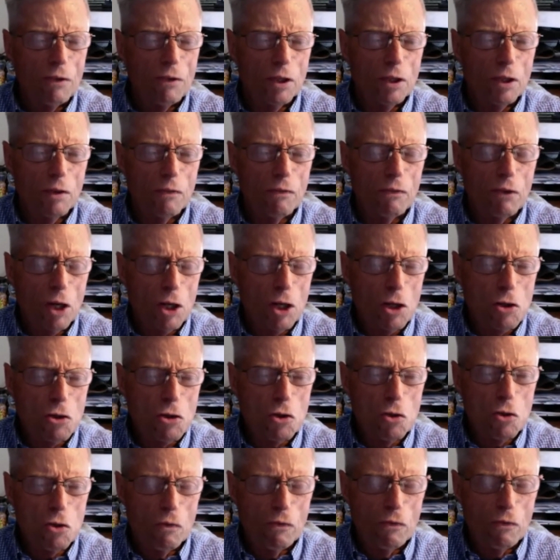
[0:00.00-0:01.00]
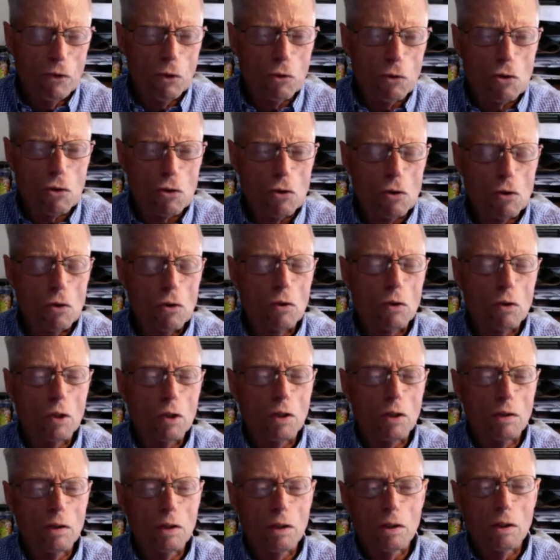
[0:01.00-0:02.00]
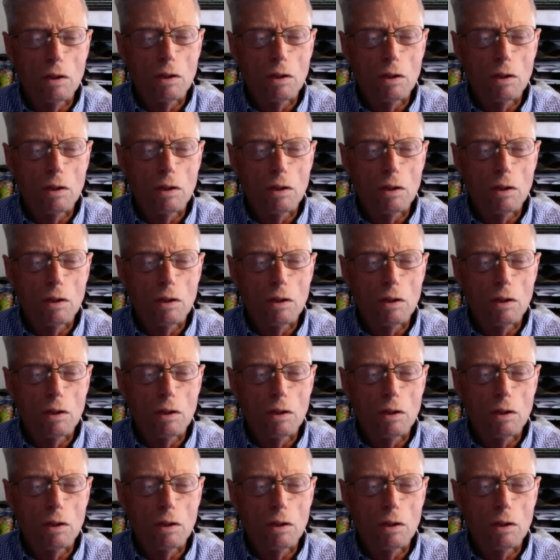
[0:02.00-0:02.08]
It affects your future.